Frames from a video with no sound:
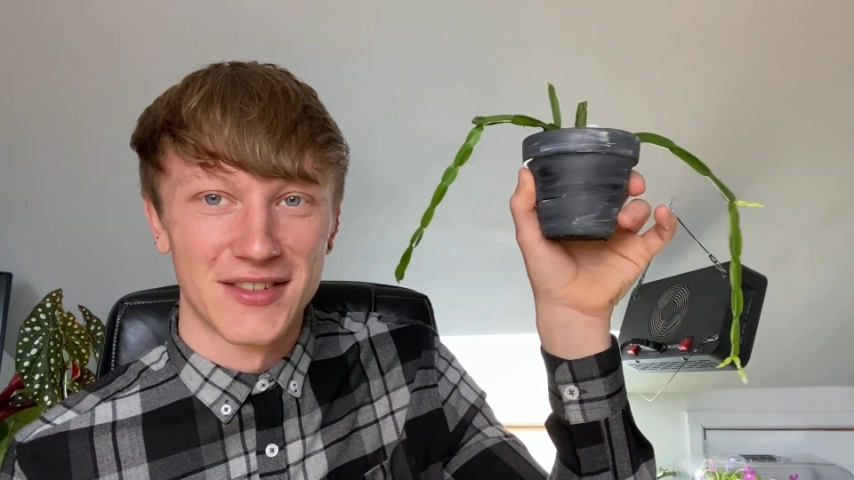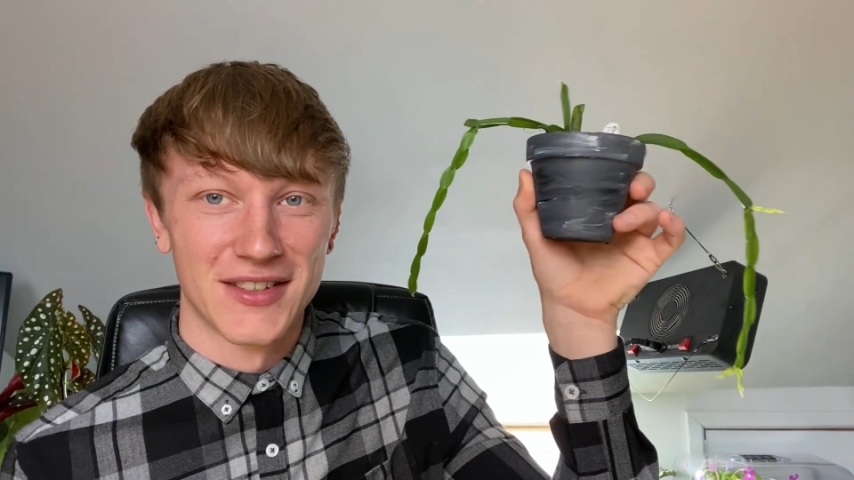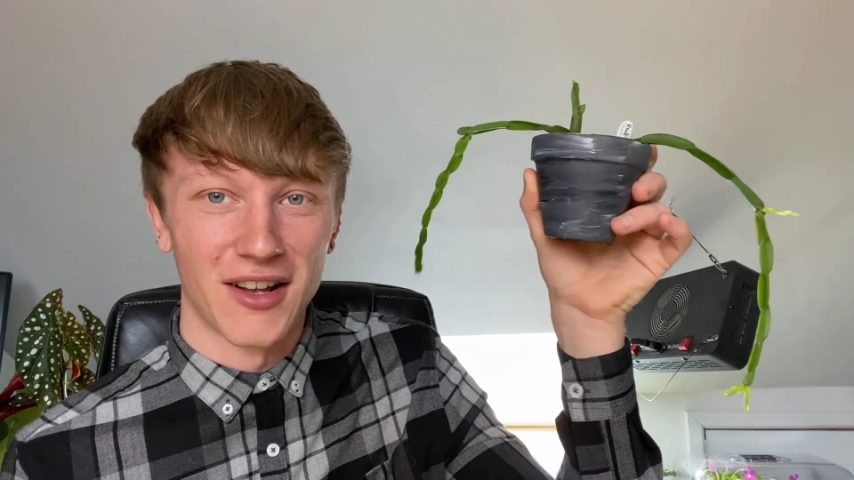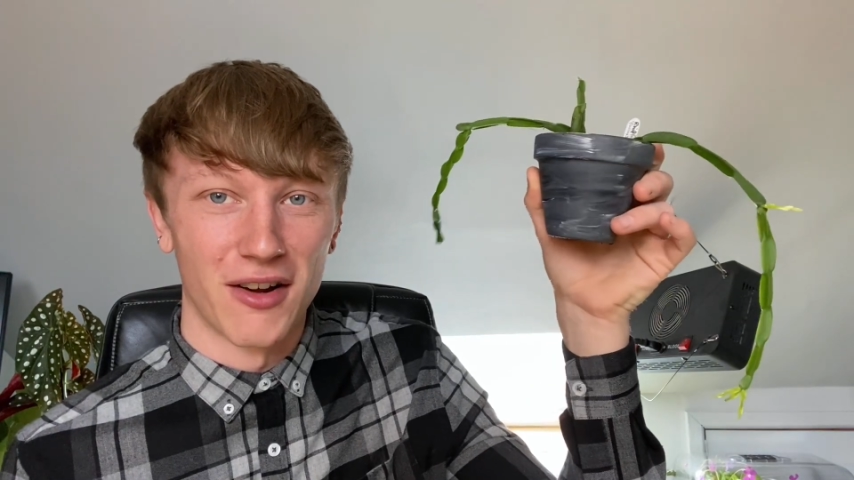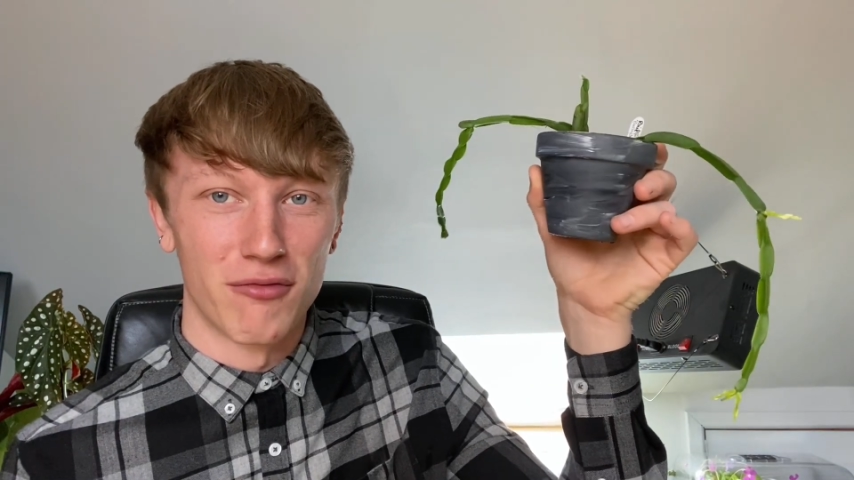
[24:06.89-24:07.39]
It's
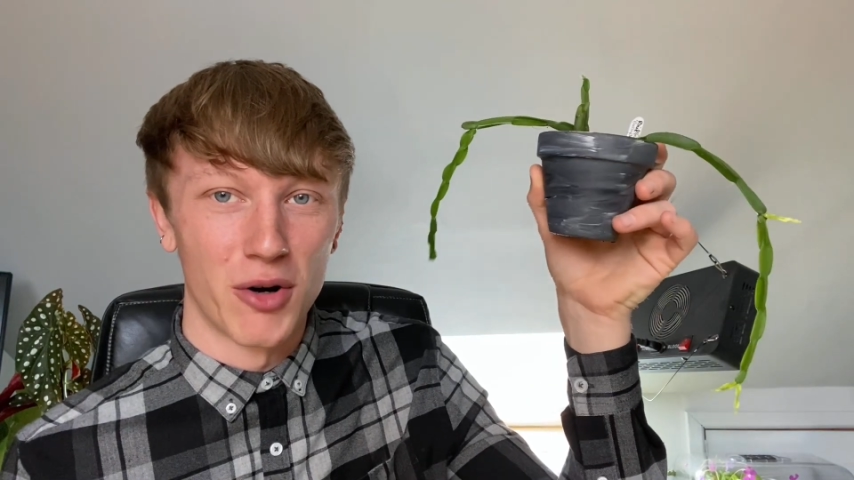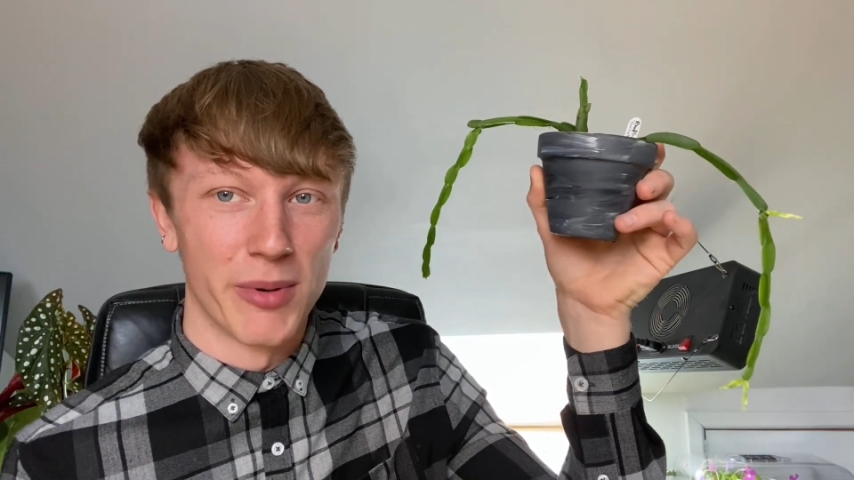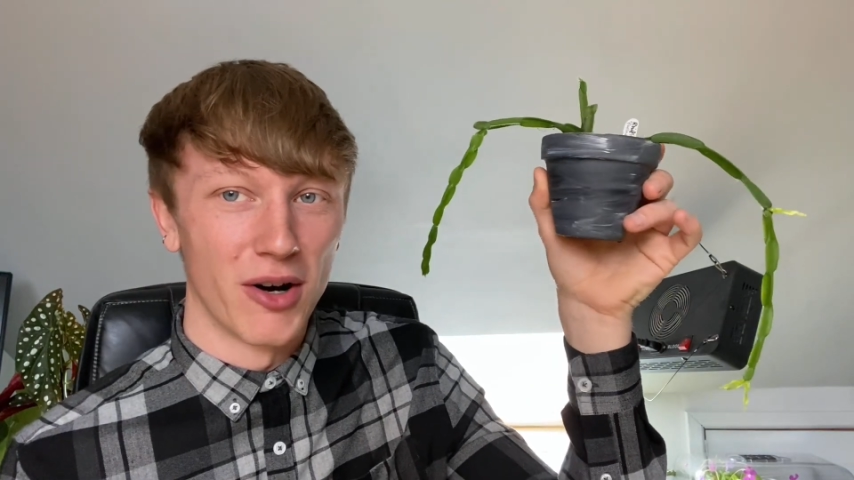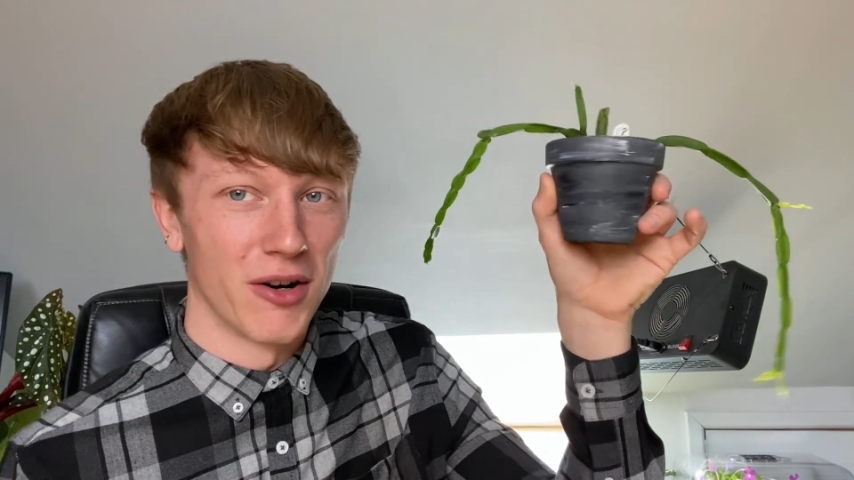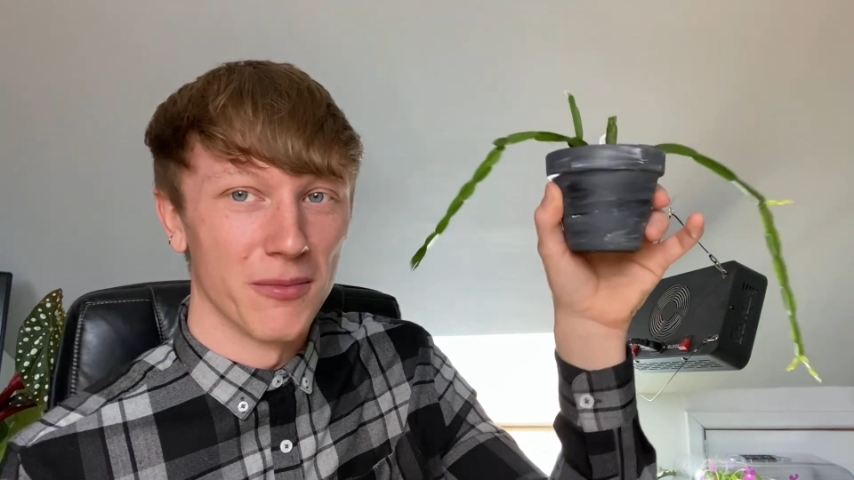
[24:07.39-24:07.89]
like
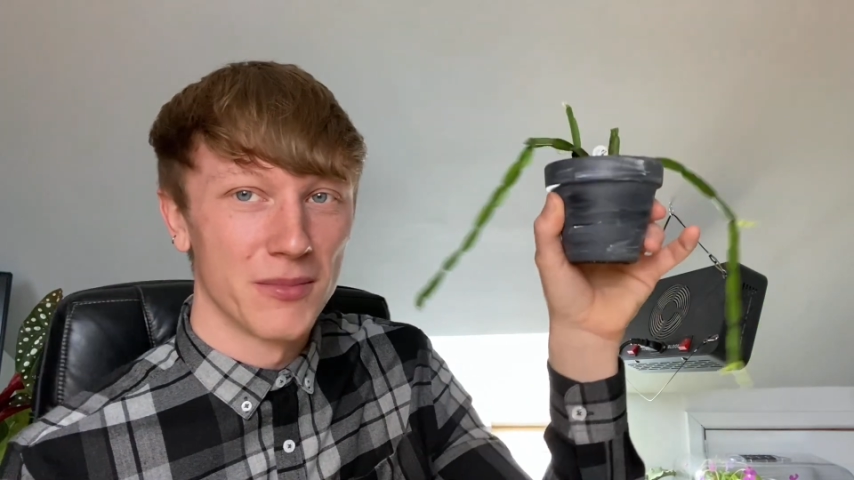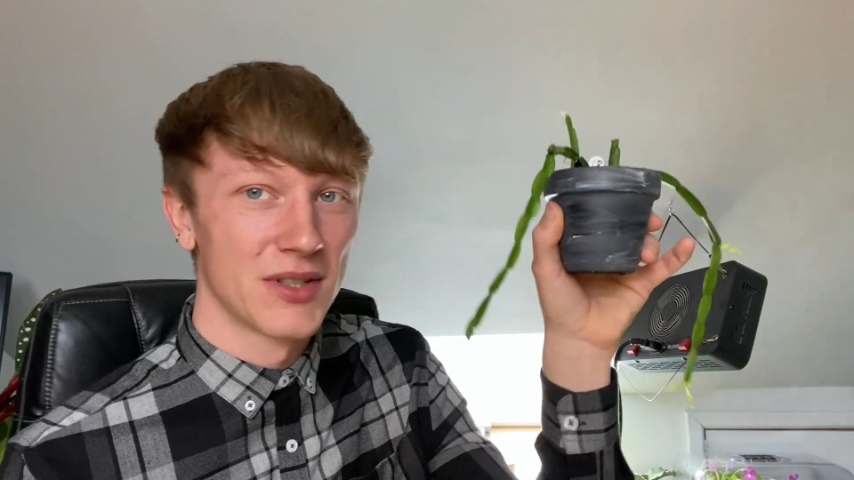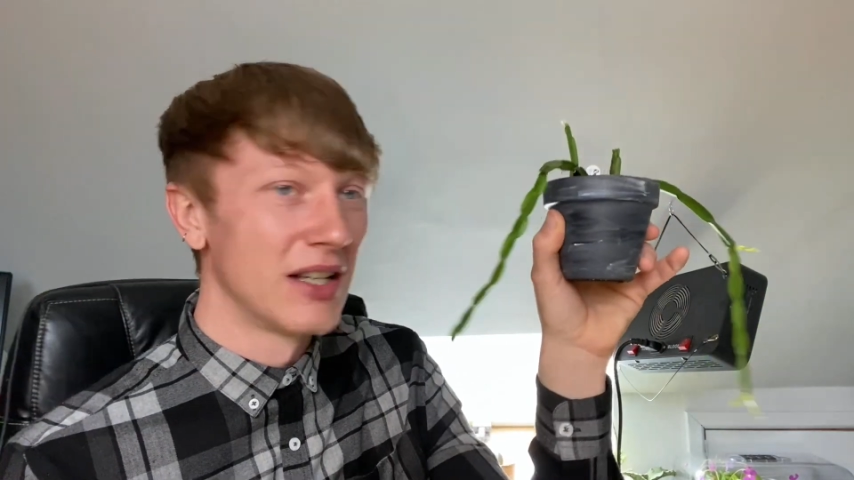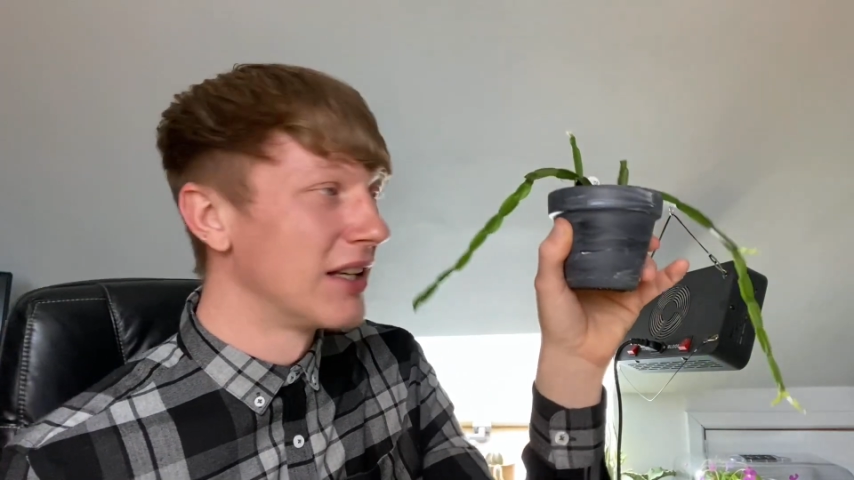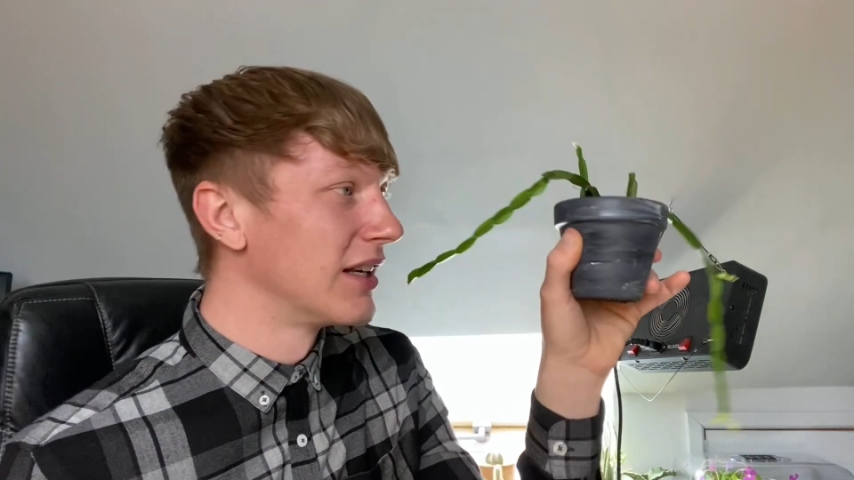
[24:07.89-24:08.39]
robot arms.
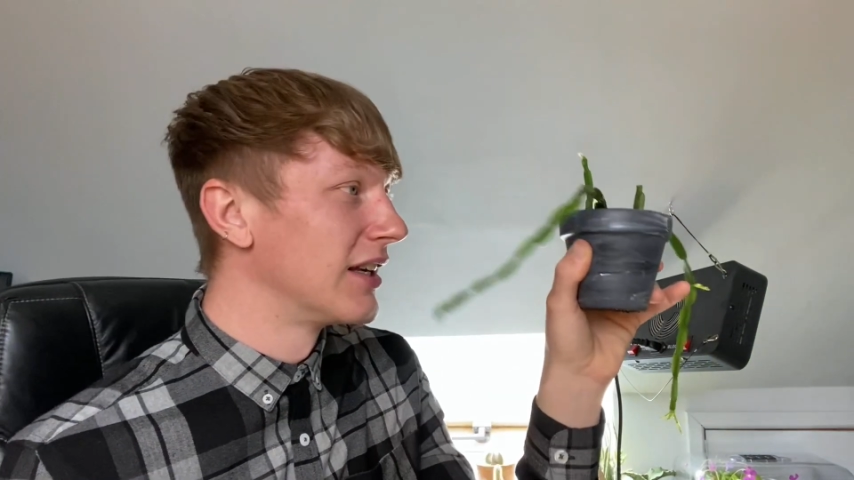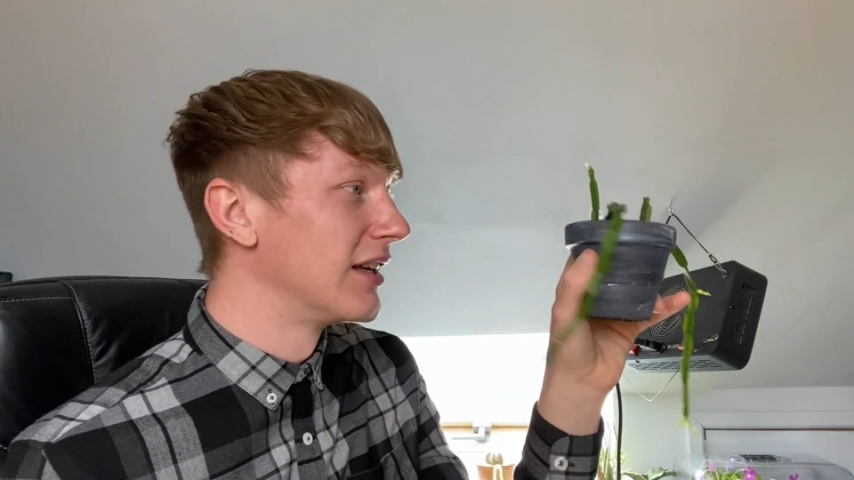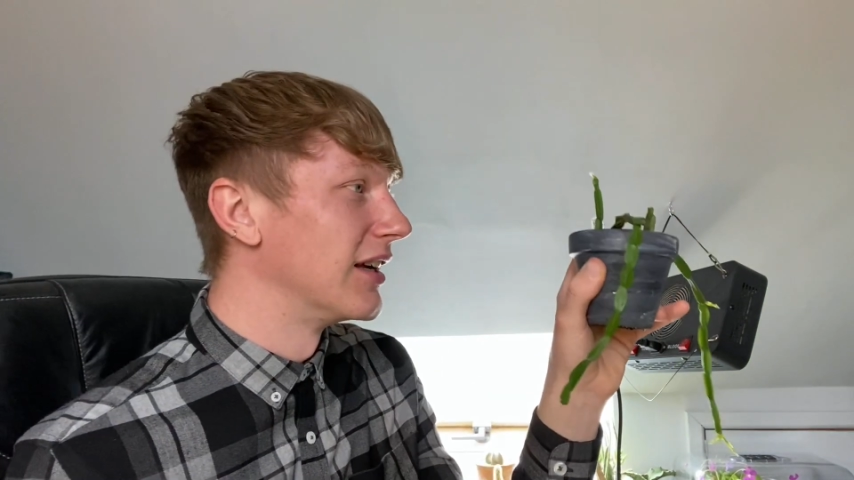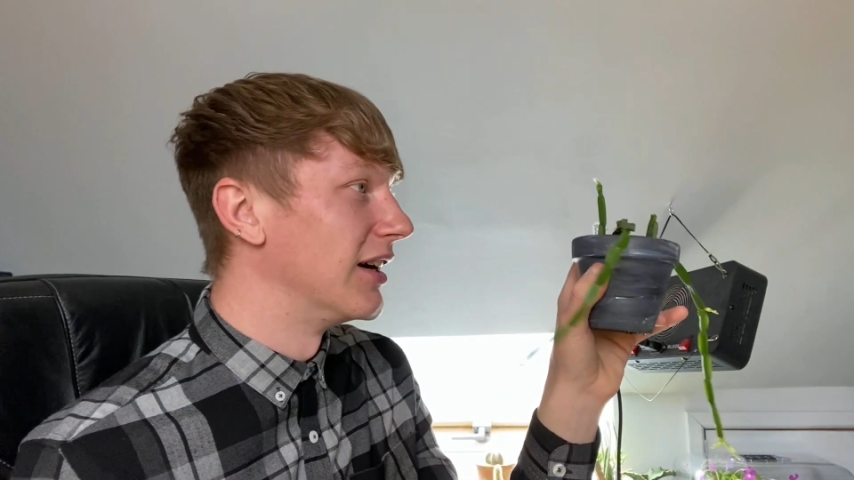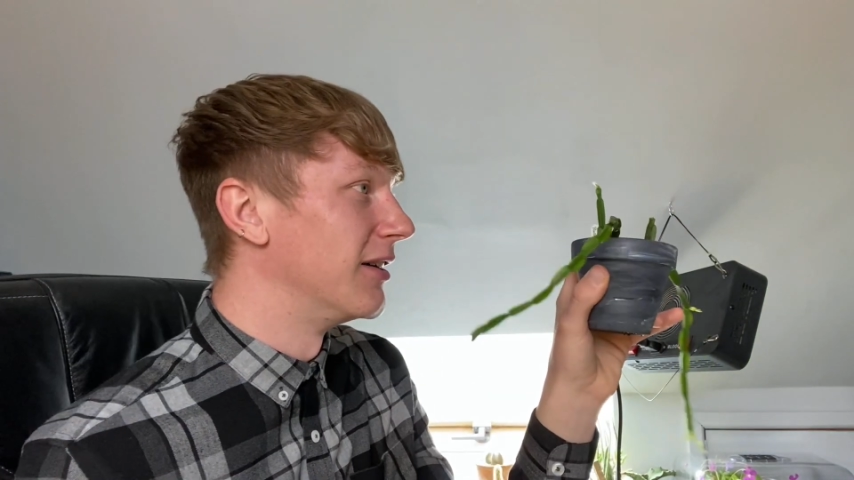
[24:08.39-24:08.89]

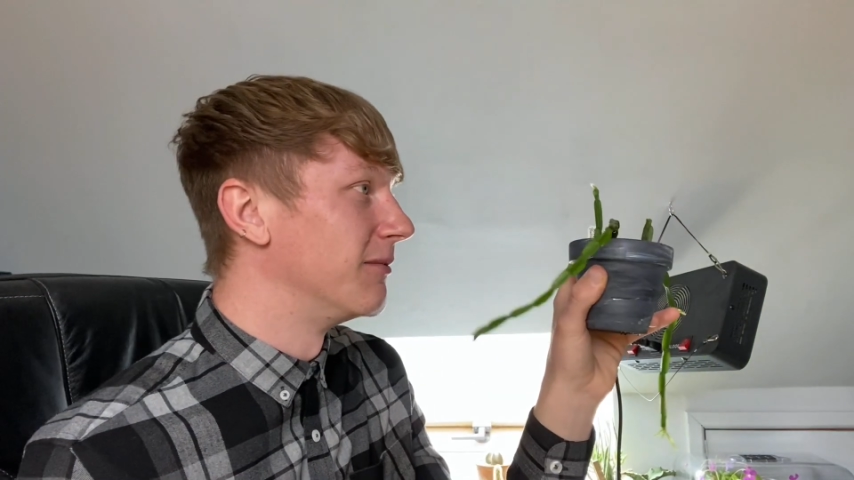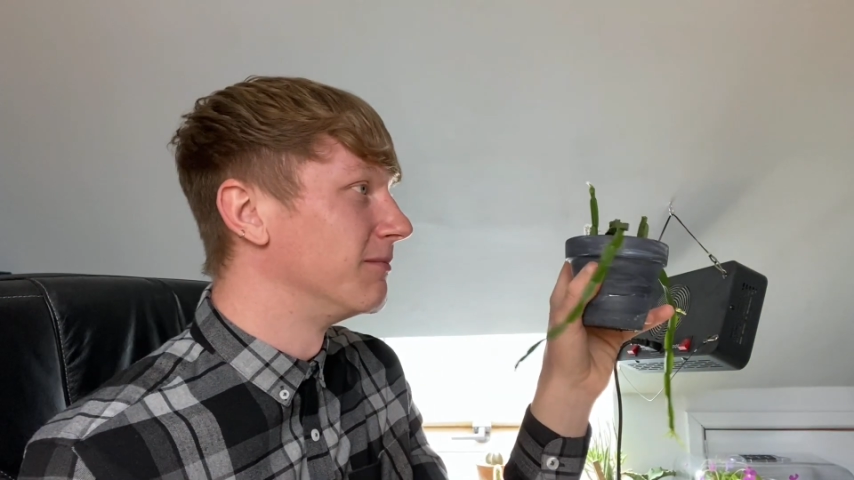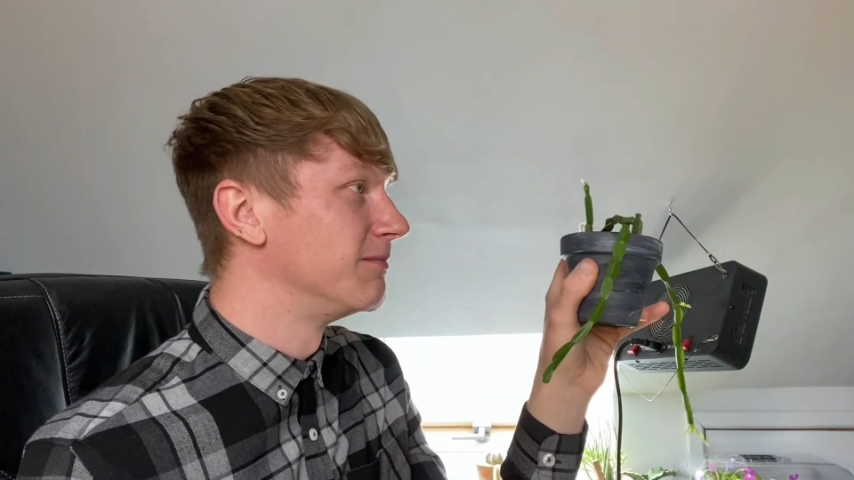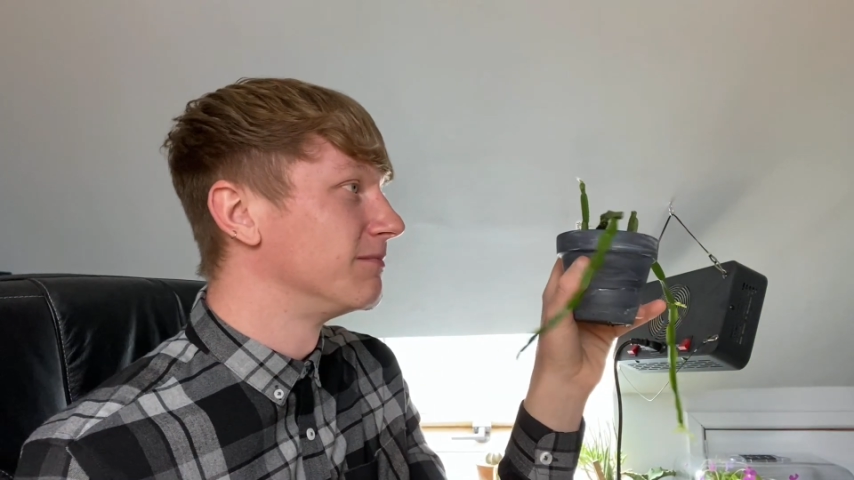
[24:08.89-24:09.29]
Um,